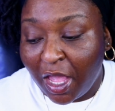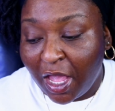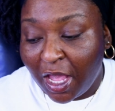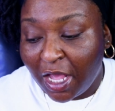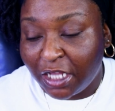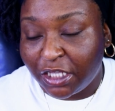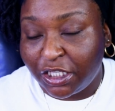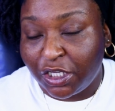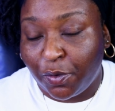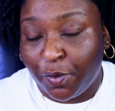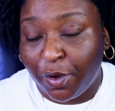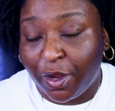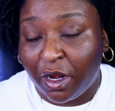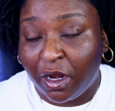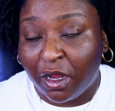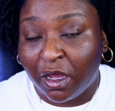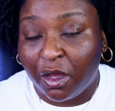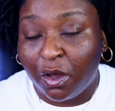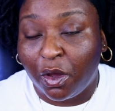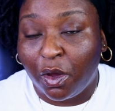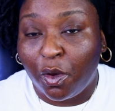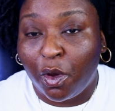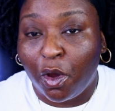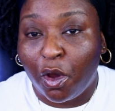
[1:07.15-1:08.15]
And so we're going to
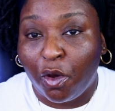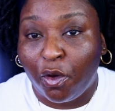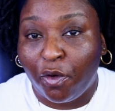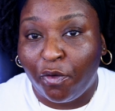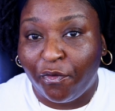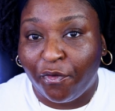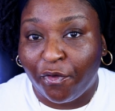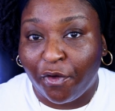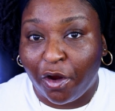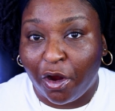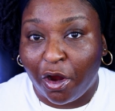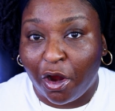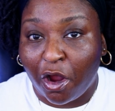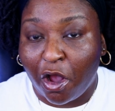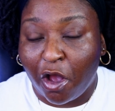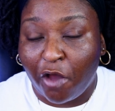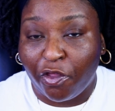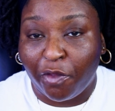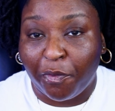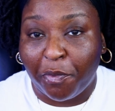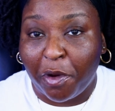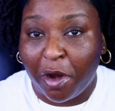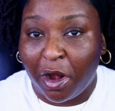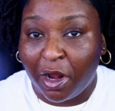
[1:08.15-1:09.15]
go over all
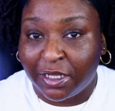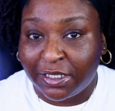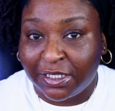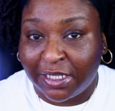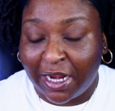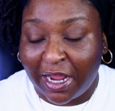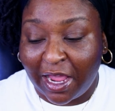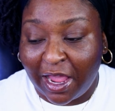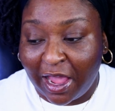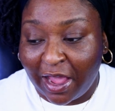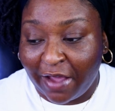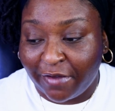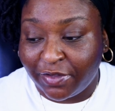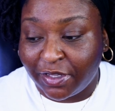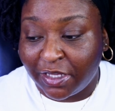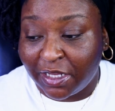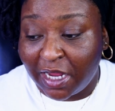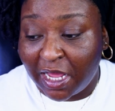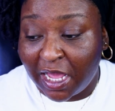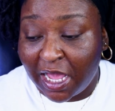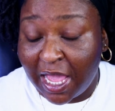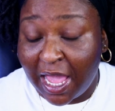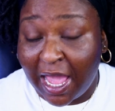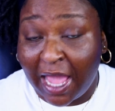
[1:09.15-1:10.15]
the products that I have
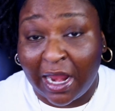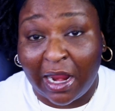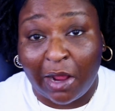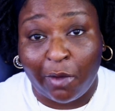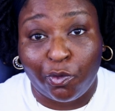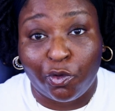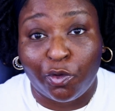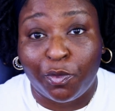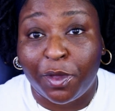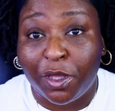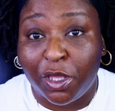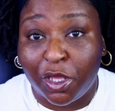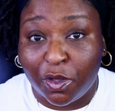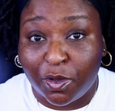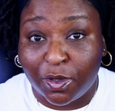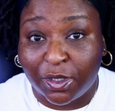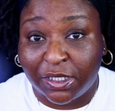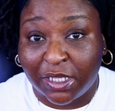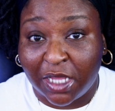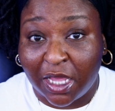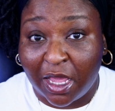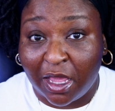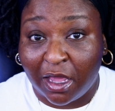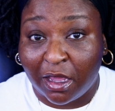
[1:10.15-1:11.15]
today, and I will be
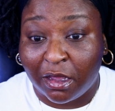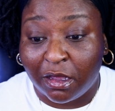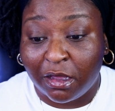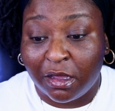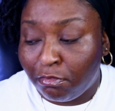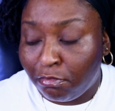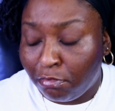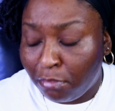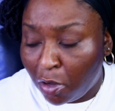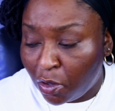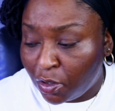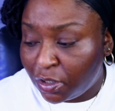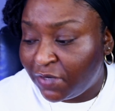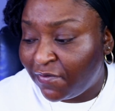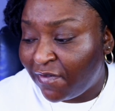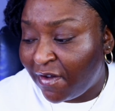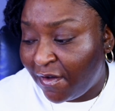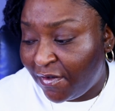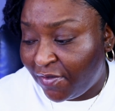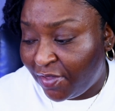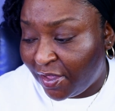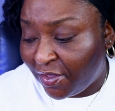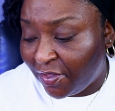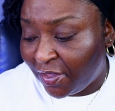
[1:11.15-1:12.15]
using most of
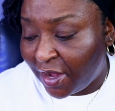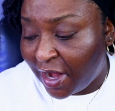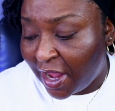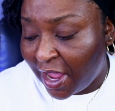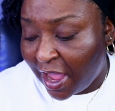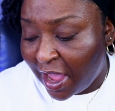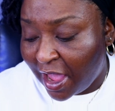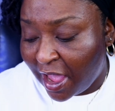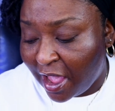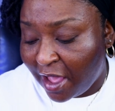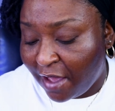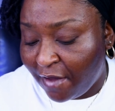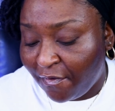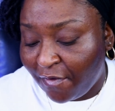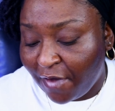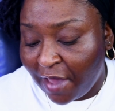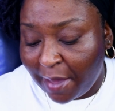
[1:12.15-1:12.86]
everything that I have.